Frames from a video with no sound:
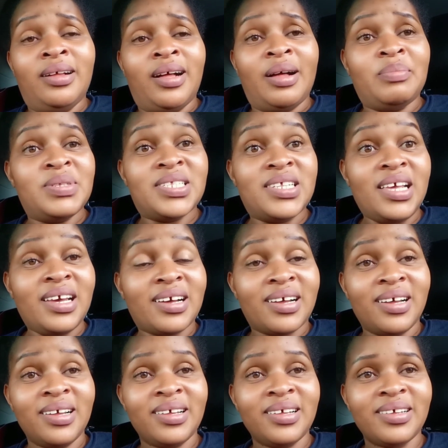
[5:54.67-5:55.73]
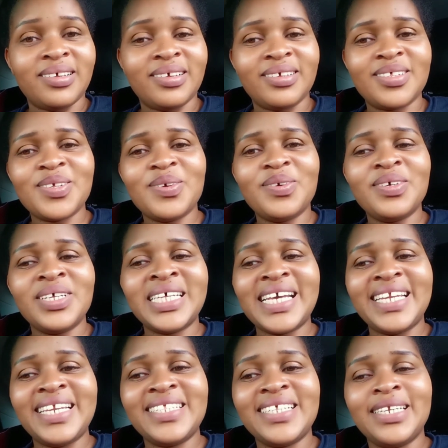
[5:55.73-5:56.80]
I'm sick. So I
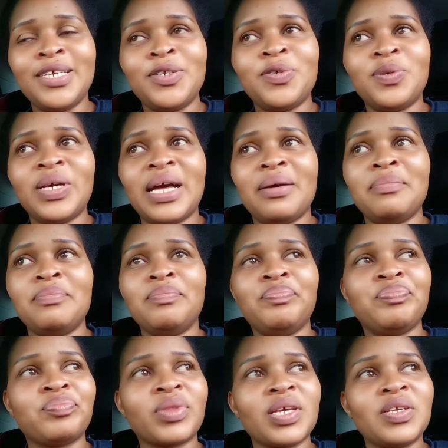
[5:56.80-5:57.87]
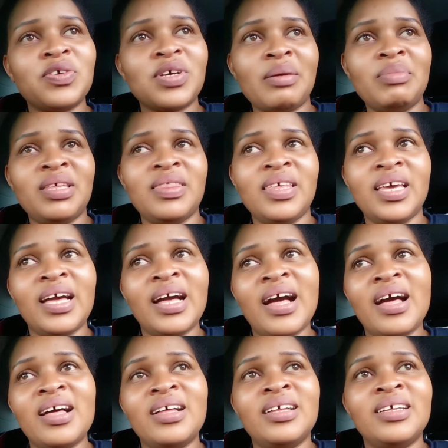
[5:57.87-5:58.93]
decided to come to come in the
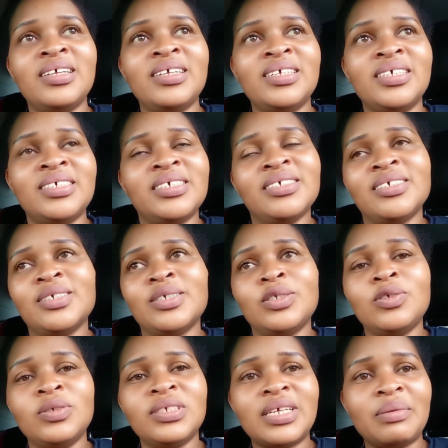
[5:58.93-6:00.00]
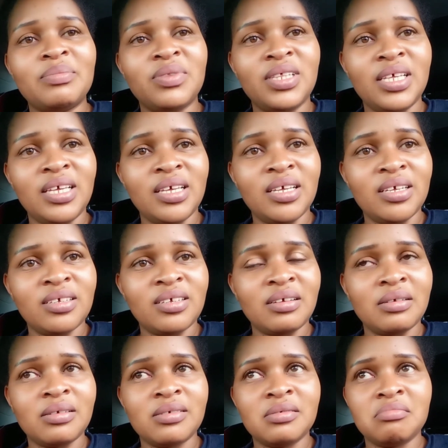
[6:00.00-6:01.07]
car, do
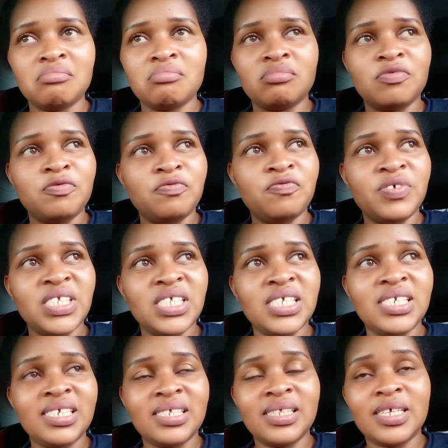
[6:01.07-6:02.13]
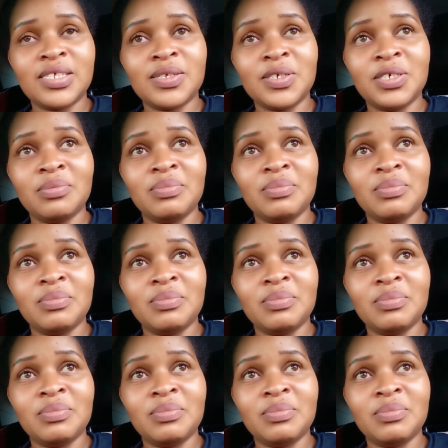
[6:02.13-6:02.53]
something, visit the social